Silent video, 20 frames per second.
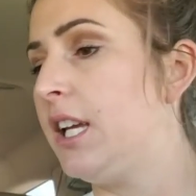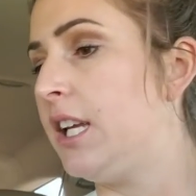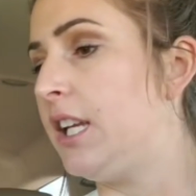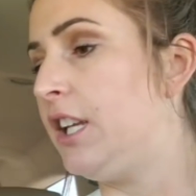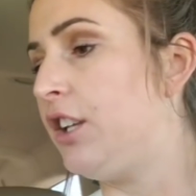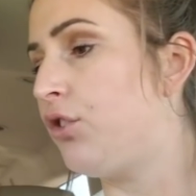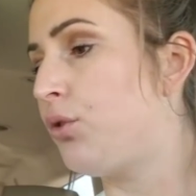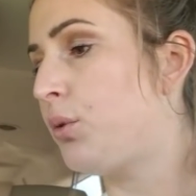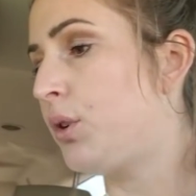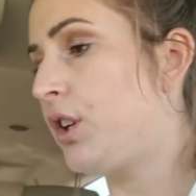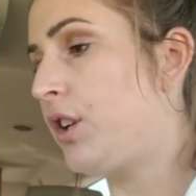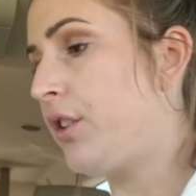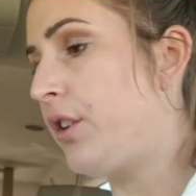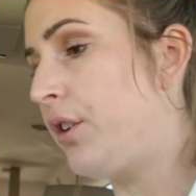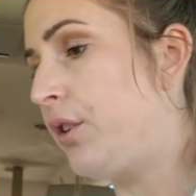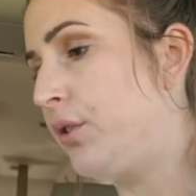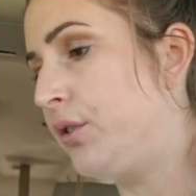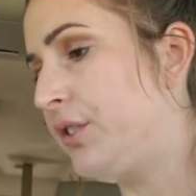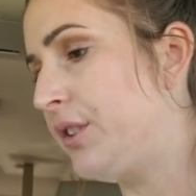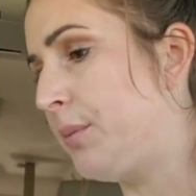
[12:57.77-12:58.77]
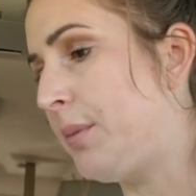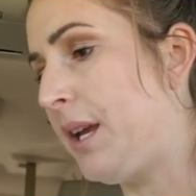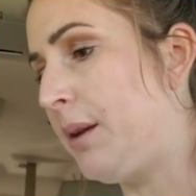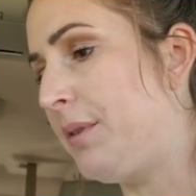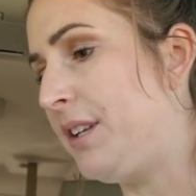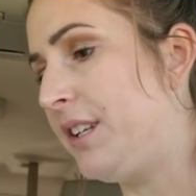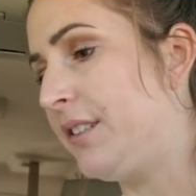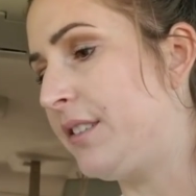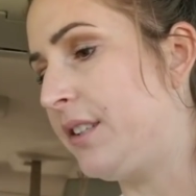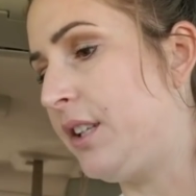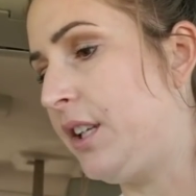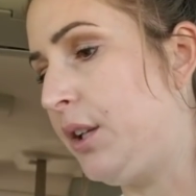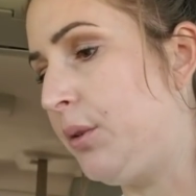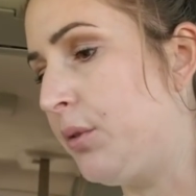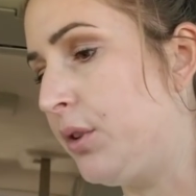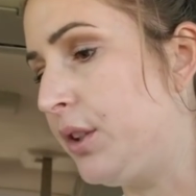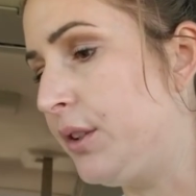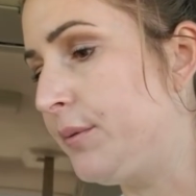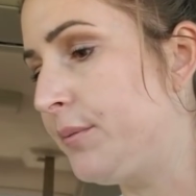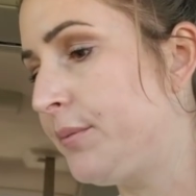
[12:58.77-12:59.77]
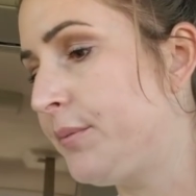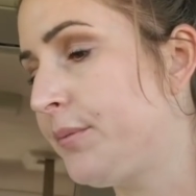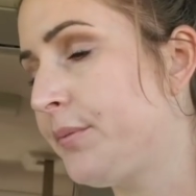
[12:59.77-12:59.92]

Each one of those, the baby doesn't need one.